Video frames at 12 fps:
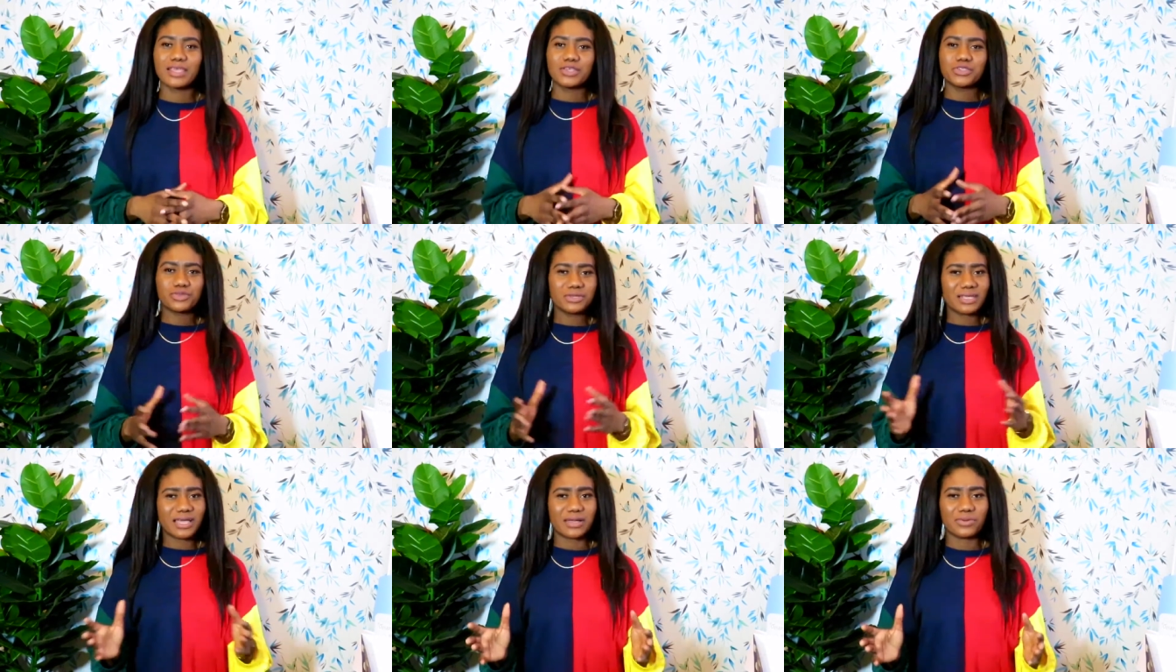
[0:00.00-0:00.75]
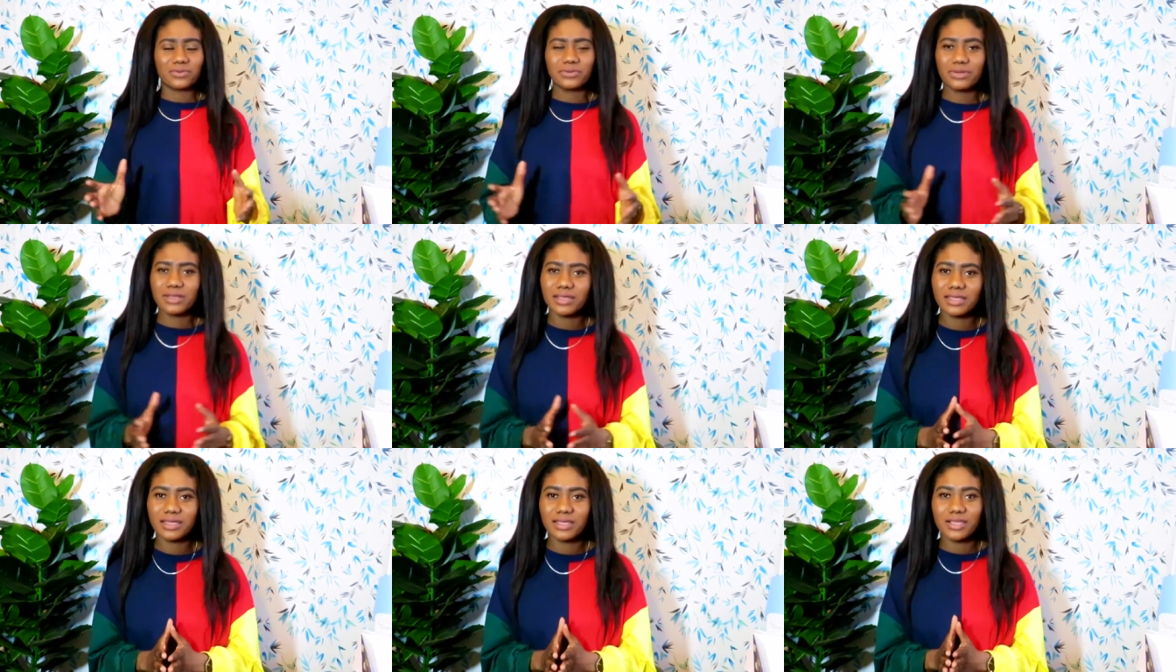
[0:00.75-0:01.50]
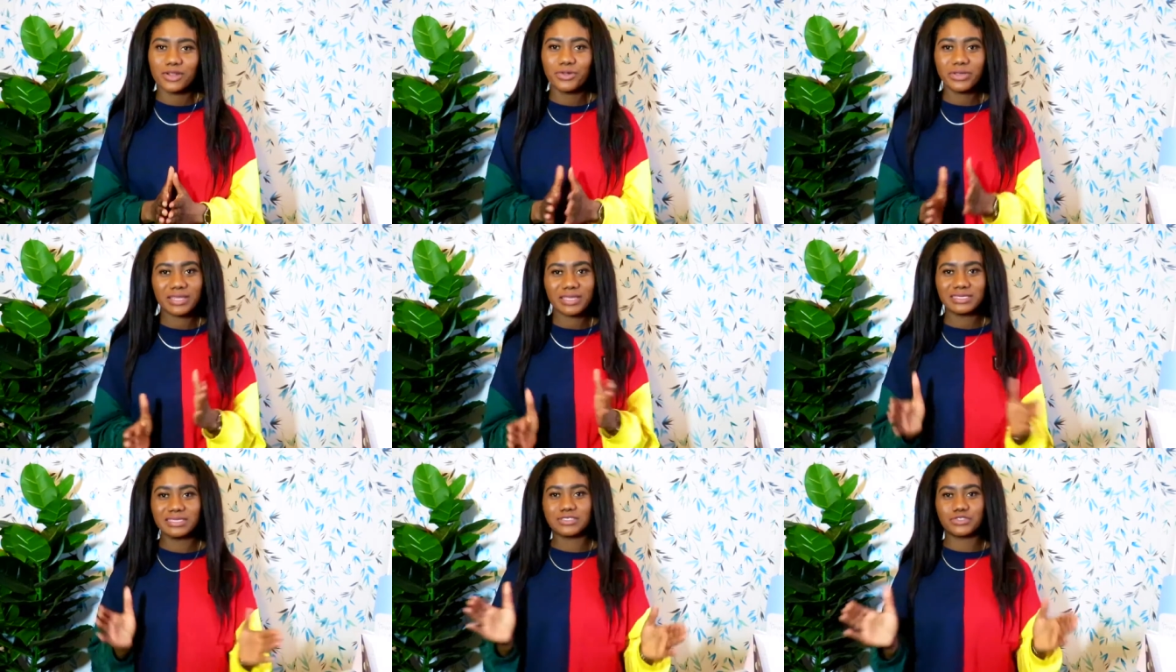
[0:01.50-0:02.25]
so now looking
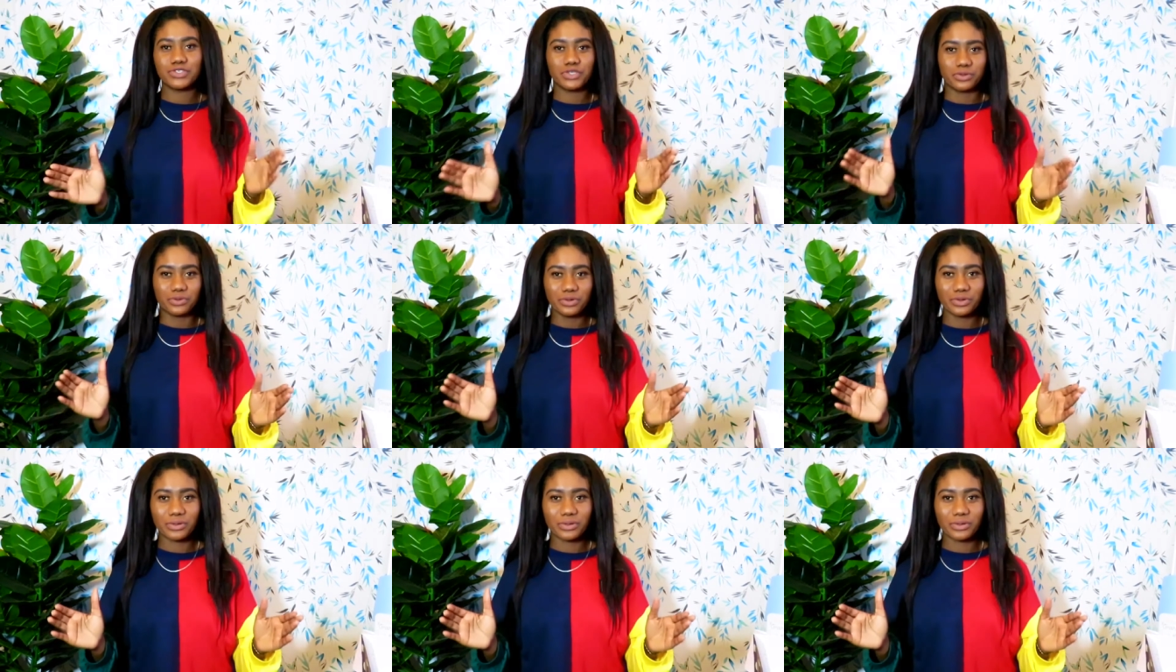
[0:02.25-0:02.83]
at these two